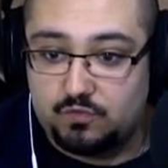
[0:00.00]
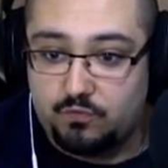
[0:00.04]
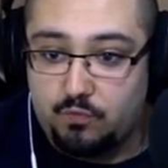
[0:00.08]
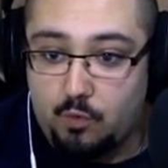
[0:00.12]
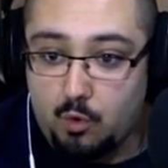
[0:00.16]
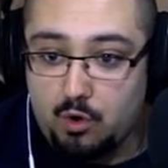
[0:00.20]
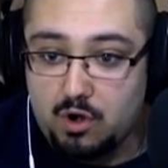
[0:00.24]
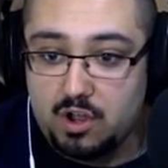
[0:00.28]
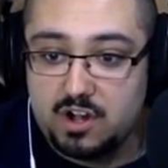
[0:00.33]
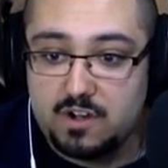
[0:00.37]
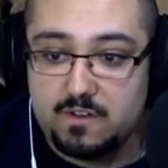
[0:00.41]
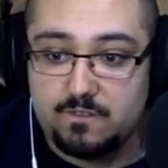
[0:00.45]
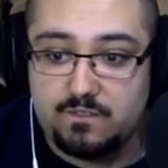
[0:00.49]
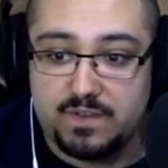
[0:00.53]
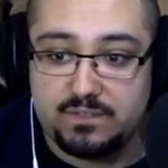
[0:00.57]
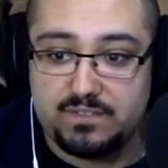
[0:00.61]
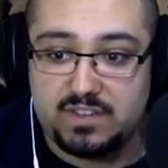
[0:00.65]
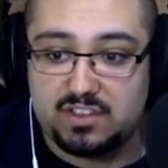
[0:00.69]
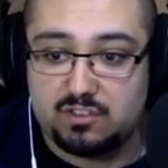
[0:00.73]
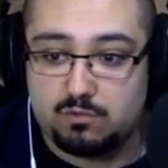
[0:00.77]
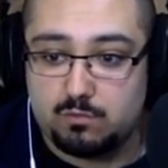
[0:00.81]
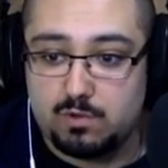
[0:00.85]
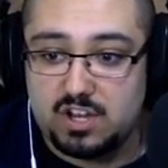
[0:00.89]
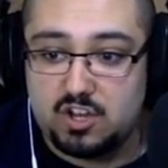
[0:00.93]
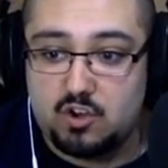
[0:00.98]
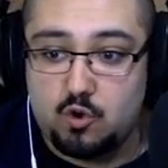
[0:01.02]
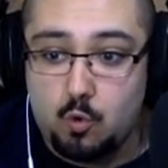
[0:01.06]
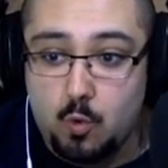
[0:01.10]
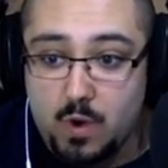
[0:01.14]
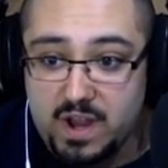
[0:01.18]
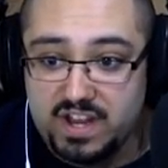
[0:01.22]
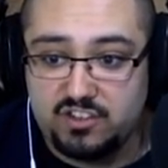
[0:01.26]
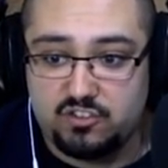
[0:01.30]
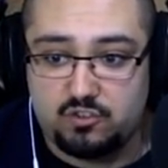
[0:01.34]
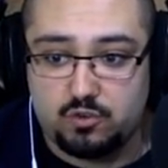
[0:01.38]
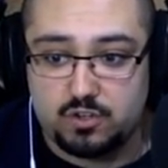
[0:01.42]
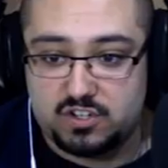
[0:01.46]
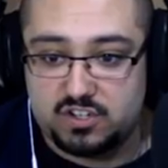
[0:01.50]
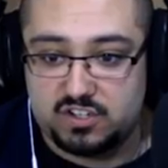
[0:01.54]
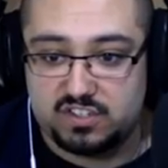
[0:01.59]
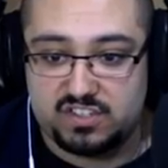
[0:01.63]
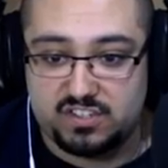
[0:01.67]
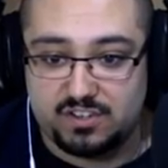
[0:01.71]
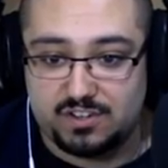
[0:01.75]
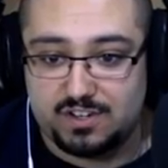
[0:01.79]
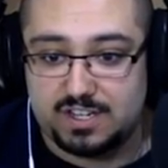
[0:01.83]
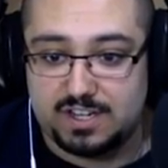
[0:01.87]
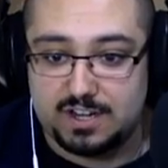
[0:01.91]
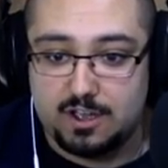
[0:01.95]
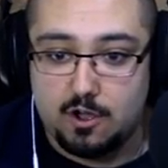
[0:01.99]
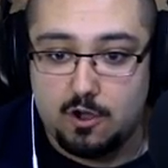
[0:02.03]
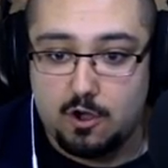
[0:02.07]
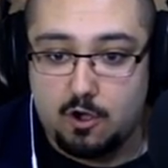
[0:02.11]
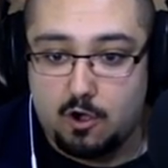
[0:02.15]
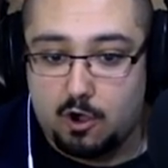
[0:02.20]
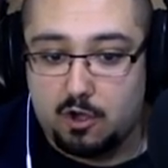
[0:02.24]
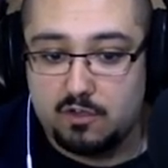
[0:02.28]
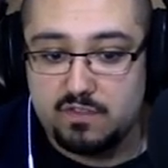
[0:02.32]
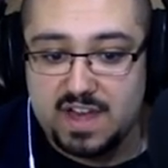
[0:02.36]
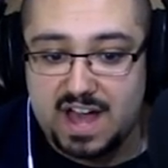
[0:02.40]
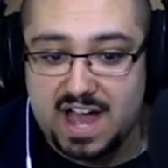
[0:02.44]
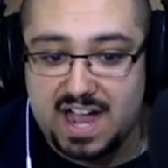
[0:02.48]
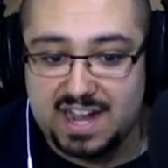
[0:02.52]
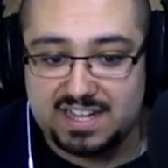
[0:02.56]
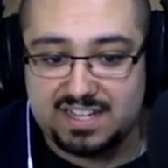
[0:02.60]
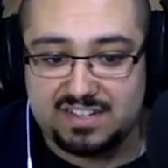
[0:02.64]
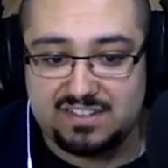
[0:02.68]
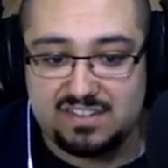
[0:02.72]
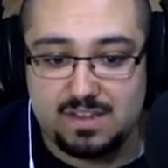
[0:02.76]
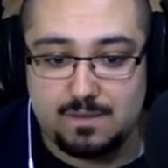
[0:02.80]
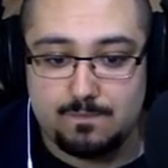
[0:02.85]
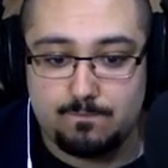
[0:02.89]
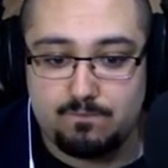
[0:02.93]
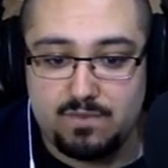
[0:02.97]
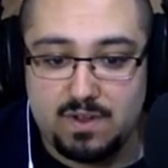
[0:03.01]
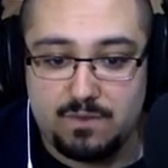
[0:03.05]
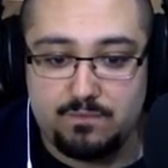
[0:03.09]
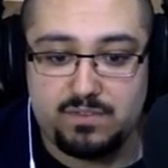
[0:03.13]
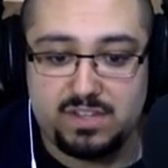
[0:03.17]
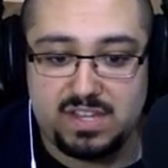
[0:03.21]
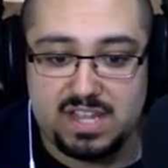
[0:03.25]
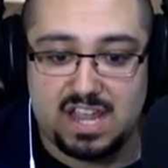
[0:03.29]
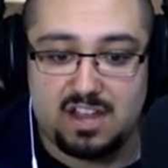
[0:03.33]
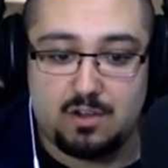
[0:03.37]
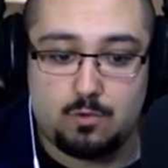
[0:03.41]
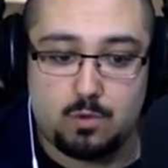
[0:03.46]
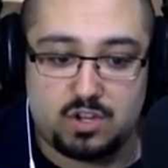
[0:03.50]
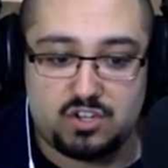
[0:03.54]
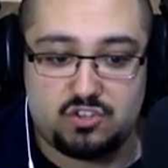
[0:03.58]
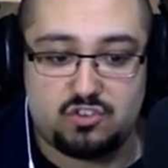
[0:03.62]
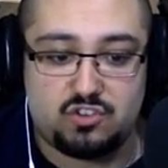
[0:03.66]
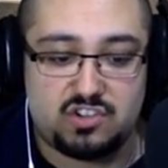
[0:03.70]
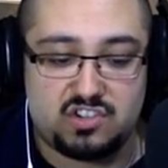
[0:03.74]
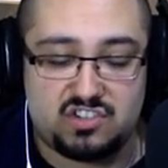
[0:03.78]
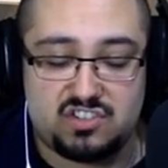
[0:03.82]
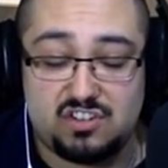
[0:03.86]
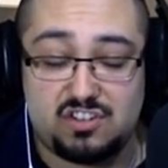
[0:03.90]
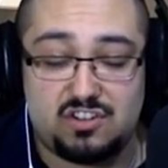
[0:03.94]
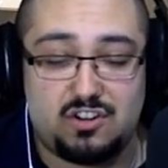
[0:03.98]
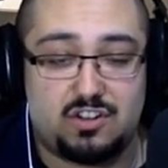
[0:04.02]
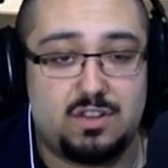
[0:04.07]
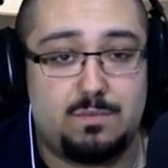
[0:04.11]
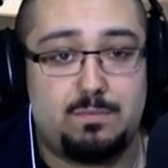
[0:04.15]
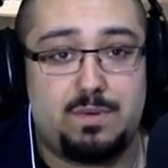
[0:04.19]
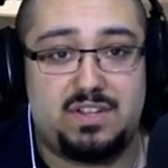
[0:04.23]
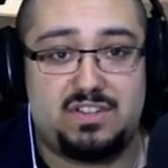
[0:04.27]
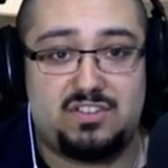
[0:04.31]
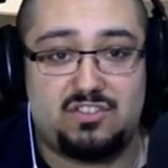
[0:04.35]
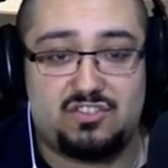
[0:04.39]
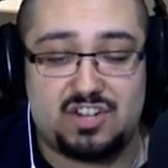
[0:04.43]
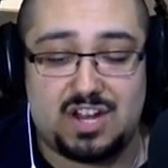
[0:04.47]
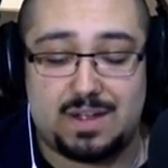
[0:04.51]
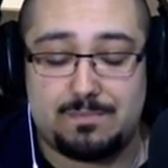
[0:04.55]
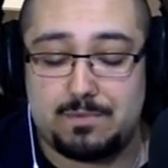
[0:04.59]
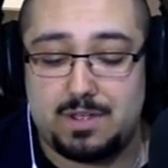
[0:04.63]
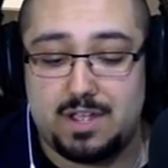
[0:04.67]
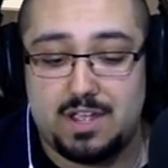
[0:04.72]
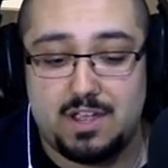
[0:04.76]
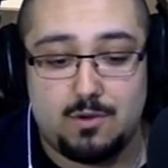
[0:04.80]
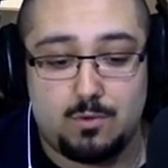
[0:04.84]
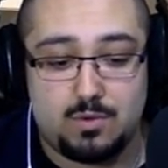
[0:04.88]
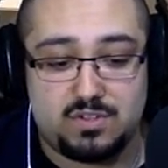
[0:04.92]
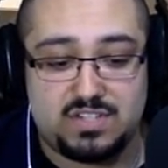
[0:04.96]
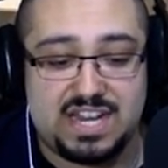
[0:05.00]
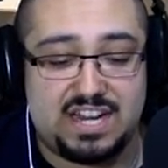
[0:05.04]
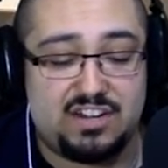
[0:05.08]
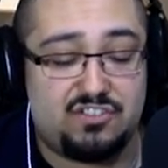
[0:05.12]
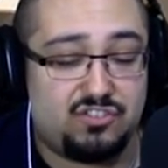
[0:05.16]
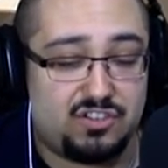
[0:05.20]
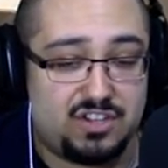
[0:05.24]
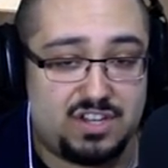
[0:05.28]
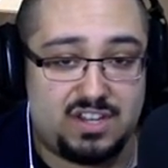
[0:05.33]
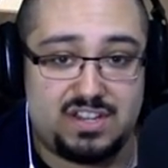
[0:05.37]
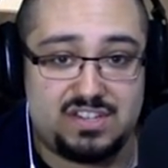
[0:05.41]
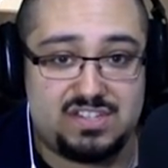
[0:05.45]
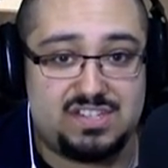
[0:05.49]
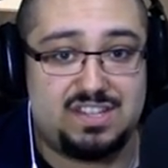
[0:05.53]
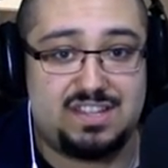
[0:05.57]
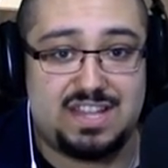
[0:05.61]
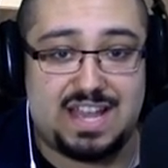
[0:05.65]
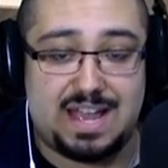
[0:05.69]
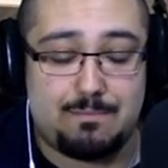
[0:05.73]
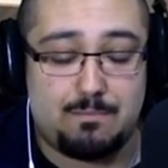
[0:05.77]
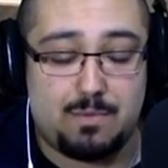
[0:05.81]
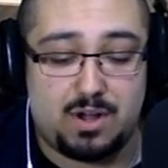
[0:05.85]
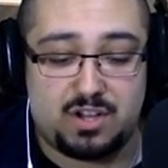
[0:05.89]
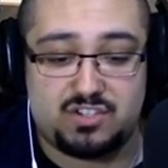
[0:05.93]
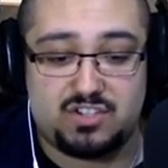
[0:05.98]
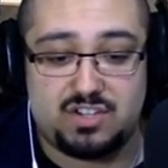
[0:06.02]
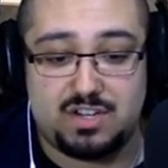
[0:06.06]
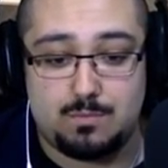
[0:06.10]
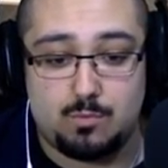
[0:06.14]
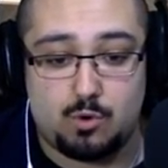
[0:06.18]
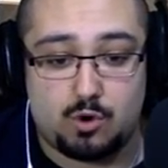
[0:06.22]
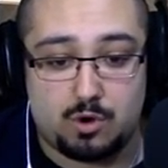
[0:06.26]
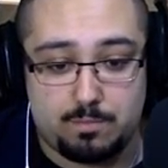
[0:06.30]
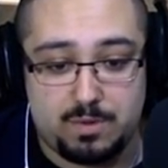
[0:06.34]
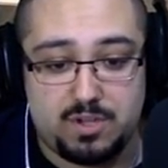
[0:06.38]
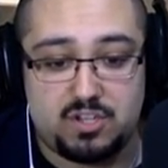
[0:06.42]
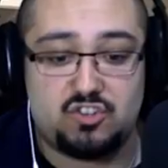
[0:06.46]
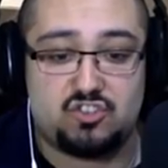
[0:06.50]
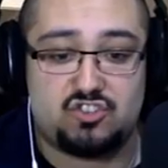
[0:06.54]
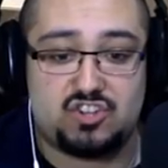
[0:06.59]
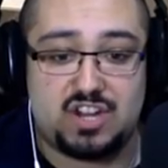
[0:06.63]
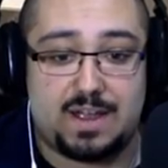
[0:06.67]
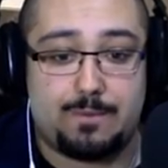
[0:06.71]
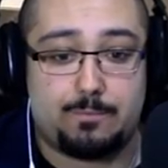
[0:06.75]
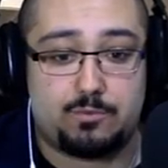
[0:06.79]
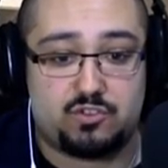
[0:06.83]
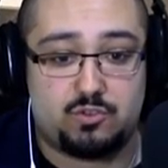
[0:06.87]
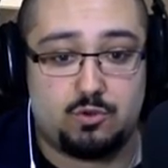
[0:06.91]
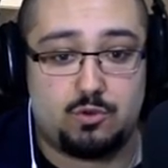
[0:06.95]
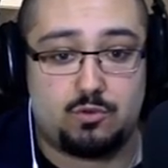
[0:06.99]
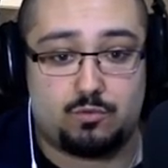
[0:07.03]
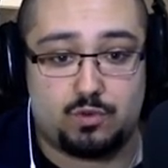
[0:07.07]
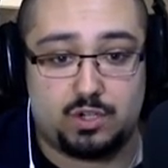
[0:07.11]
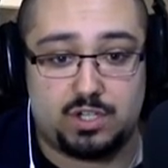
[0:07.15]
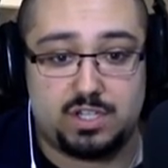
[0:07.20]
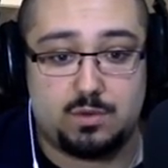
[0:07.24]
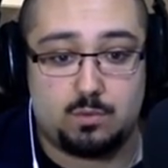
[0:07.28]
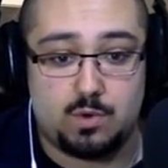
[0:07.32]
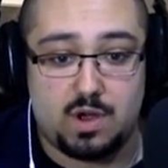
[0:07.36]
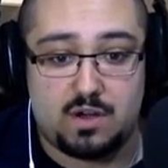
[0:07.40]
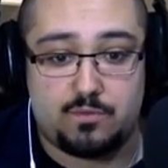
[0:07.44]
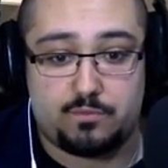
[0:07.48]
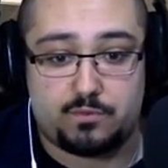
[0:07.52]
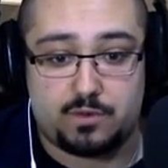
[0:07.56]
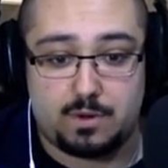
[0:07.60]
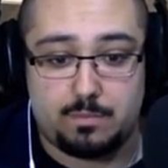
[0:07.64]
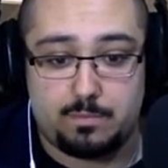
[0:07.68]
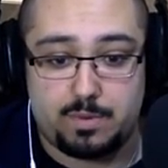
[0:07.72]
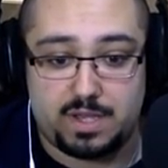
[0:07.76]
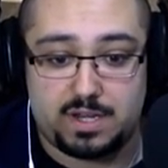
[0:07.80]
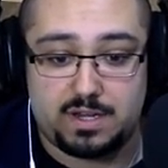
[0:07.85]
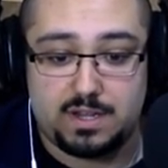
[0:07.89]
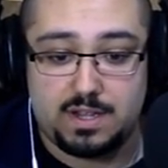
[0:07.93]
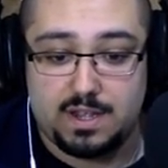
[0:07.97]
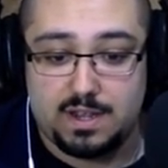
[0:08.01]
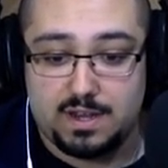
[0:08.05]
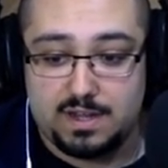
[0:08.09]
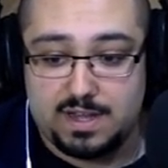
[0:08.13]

453 quintrigintillion. On the hockey team, 58 quintrigintillion on the pizza shop, which actually isn't that much anymore. Pizza shop was doing really well for a bit.